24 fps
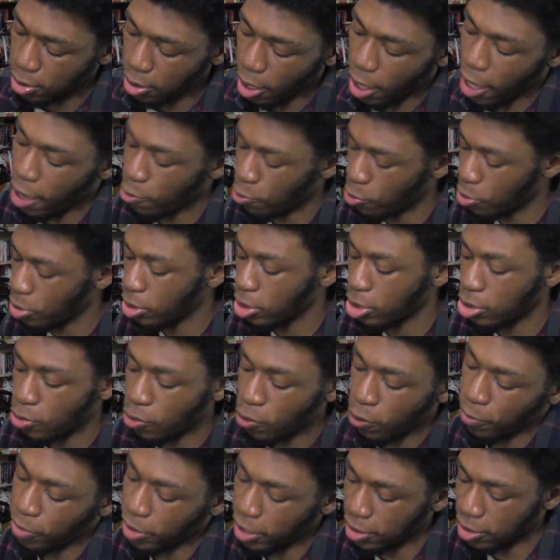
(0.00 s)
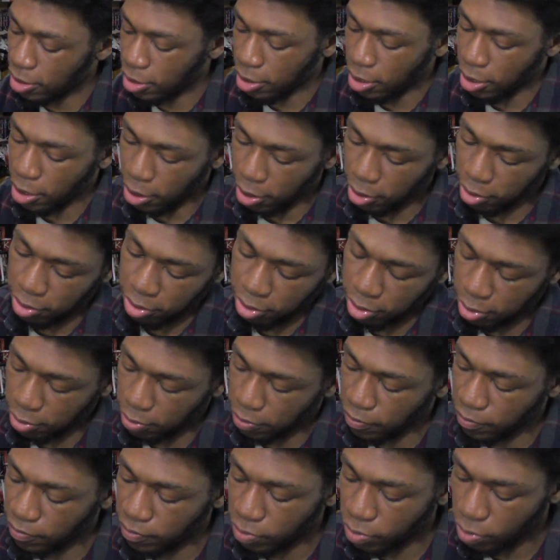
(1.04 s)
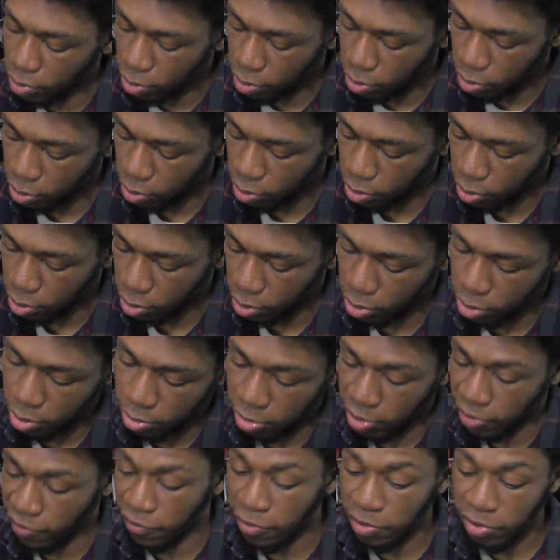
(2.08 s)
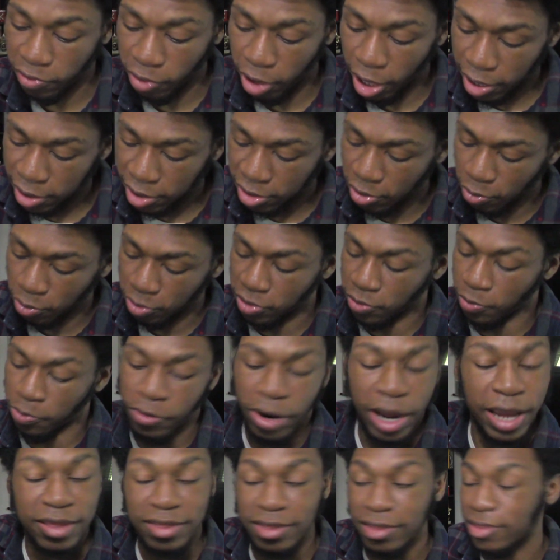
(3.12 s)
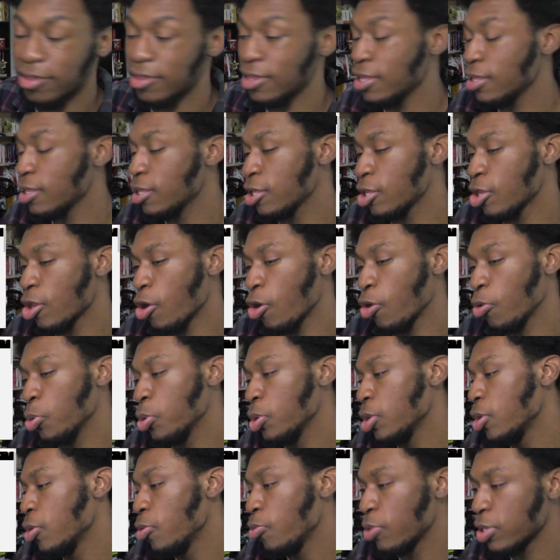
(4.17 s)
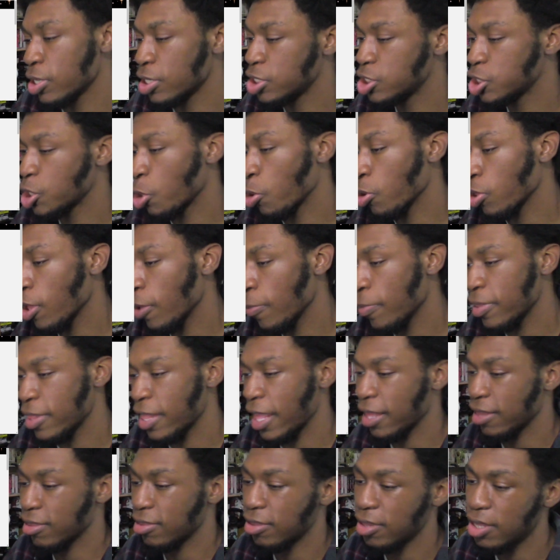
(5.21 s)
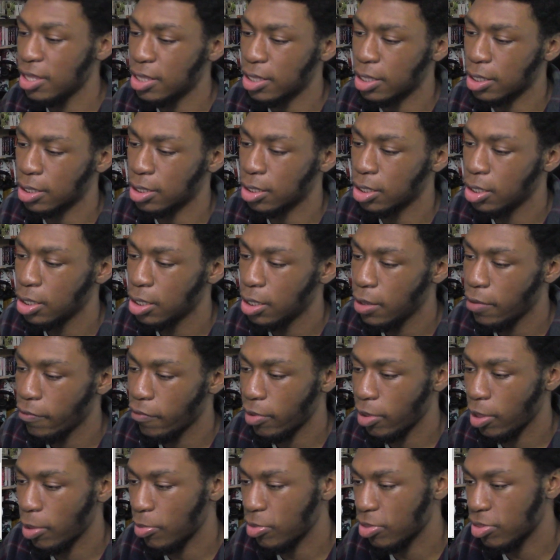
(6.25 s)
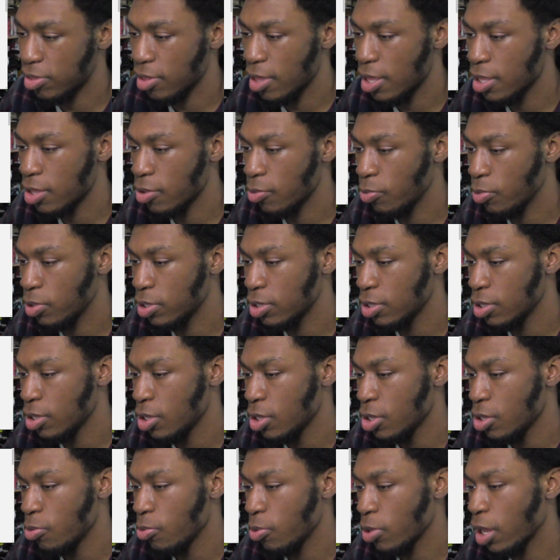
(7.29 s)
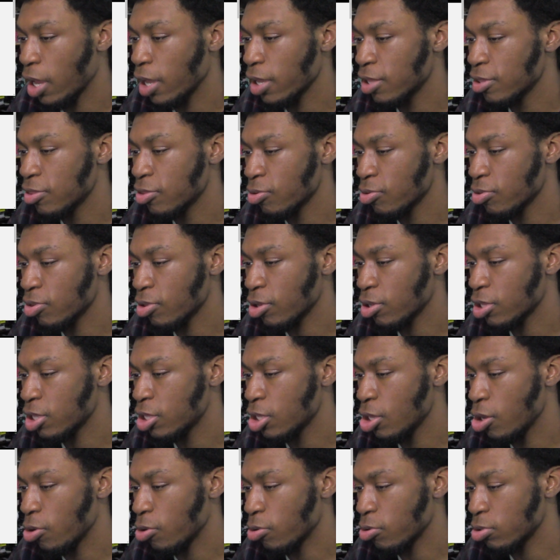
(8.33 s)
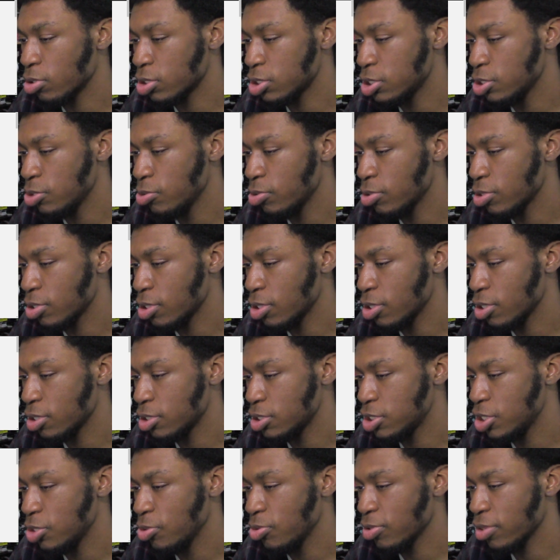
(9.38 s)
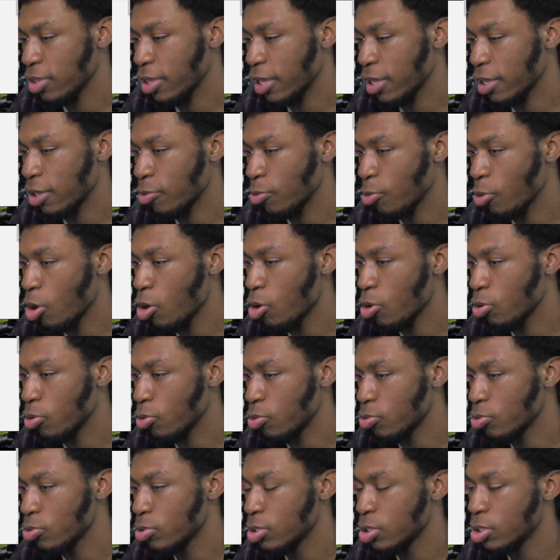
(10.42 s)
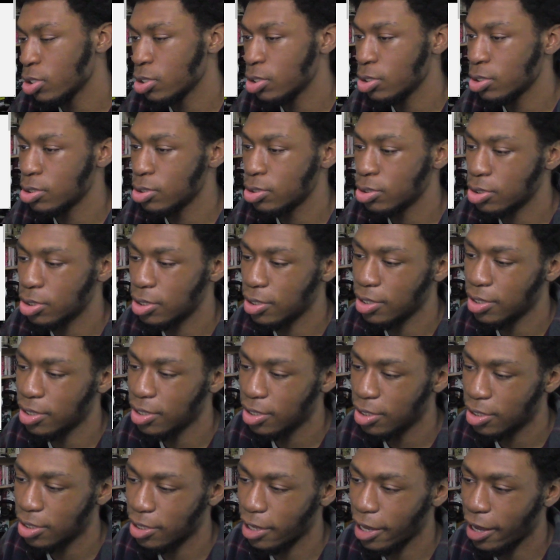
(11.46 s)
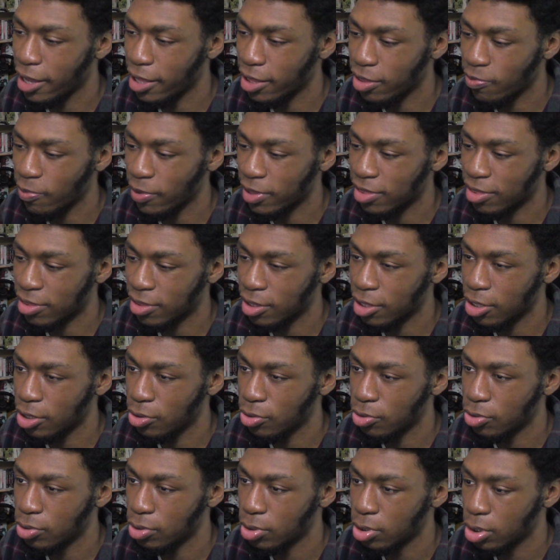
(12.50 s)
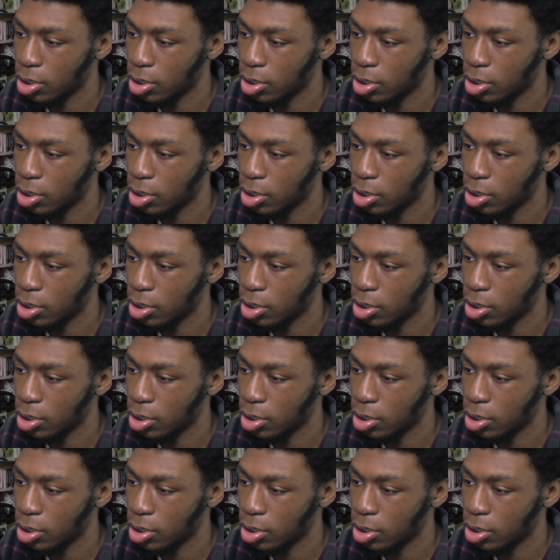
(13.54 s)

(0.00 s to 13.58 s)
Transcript: I really do hope that's the case. Because first of all, Akito was surprised to see Kyo when he showed up in that scene. If I'm not mistaken, when Akito saw Kyo, she was like, whoa, I didn't expect to see you.